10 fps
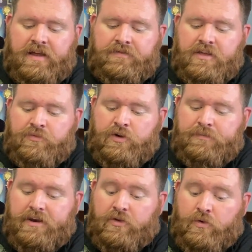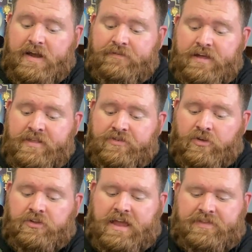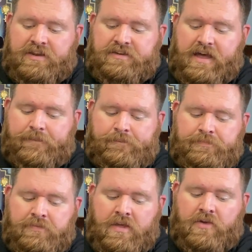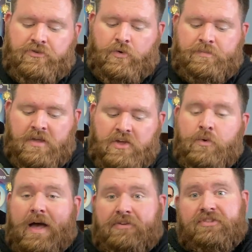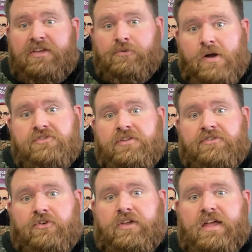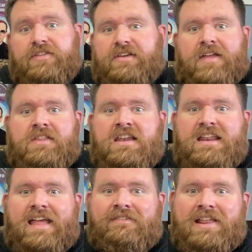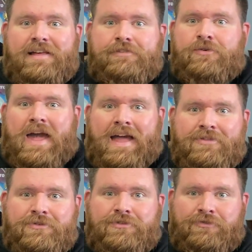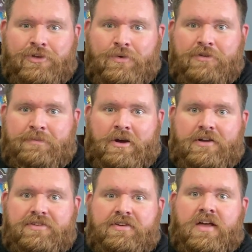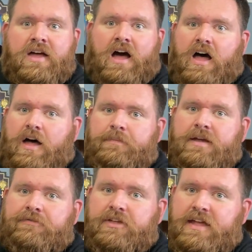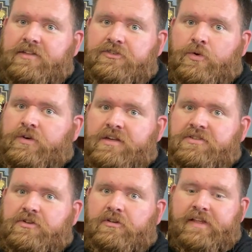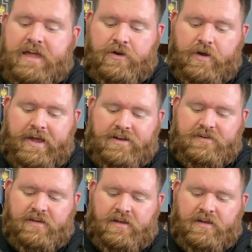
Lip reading: This would have been a grave insult at the time. So you ask these questions to your kids, and then it even gives you answers for you as parents if the kids don't necessarily get it right.